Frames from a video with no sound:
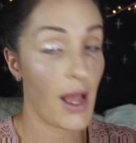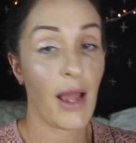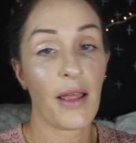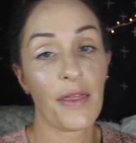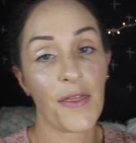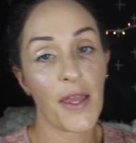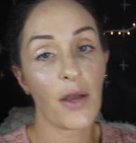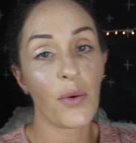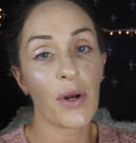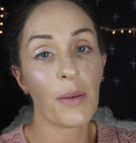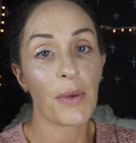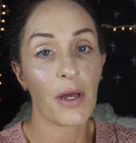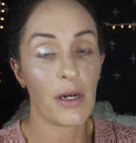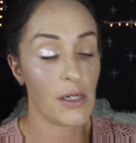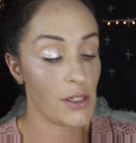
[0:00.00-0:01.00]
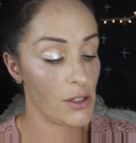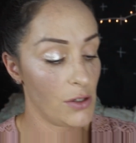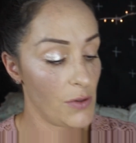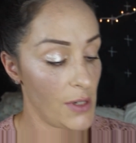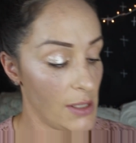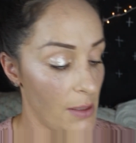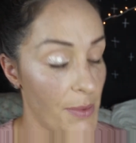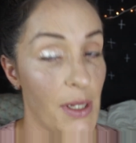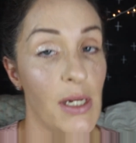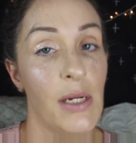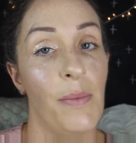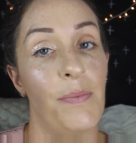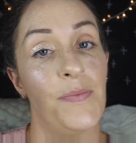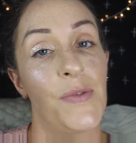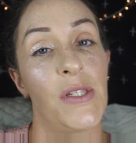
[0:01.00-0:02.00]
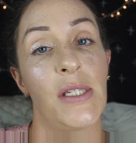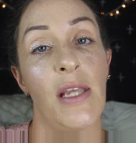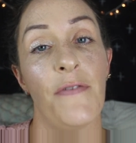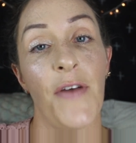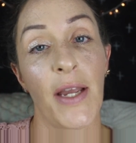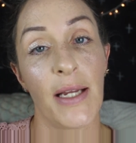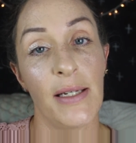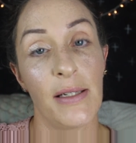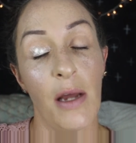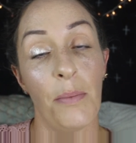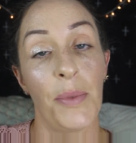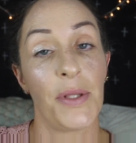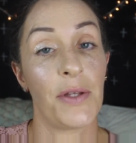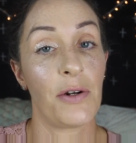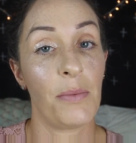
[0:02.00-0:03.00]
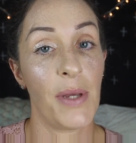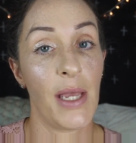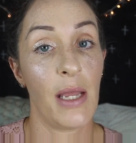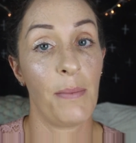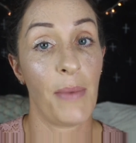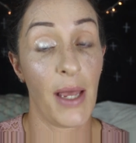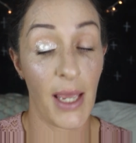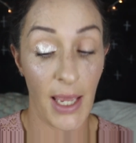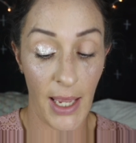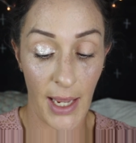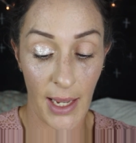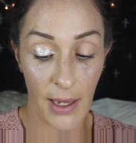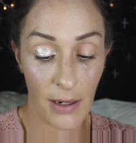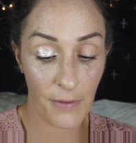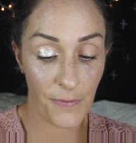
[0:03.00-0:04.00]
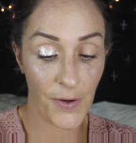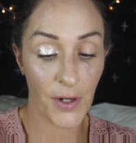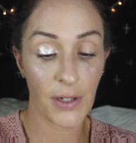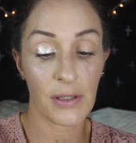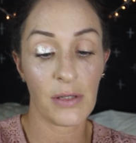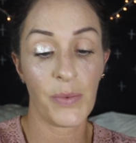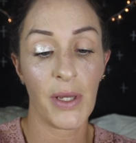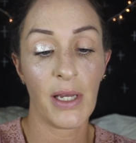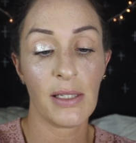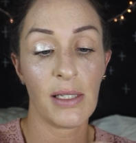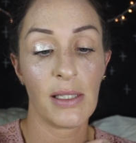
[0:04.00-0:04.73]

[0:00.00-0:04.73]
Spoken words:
I think what I'm gonna do is I'm gonna see if I can dump a little bit in my hand first, because